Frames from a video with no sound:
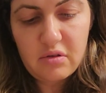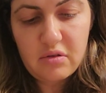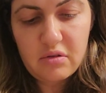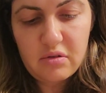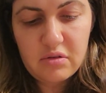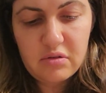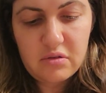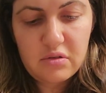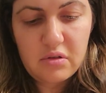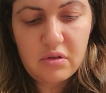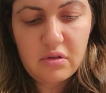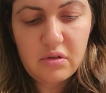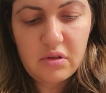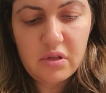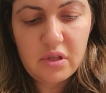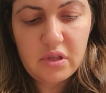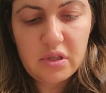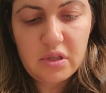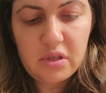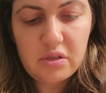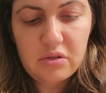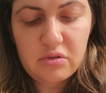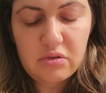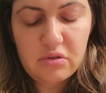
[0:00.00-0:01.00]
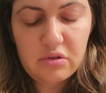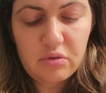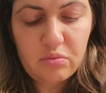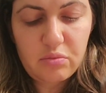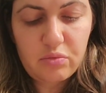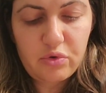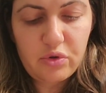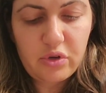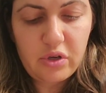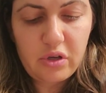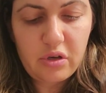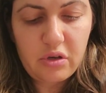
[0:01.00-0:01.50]
Still a lot easier than
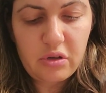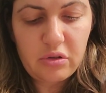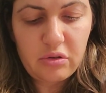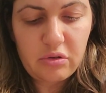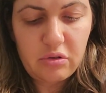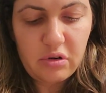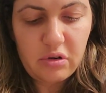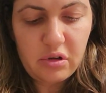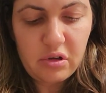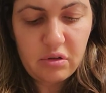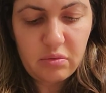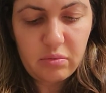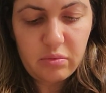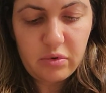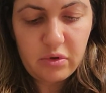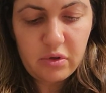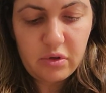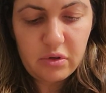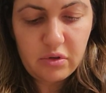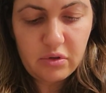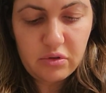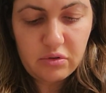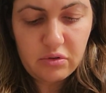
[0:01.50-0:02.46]
putting on your nail polish.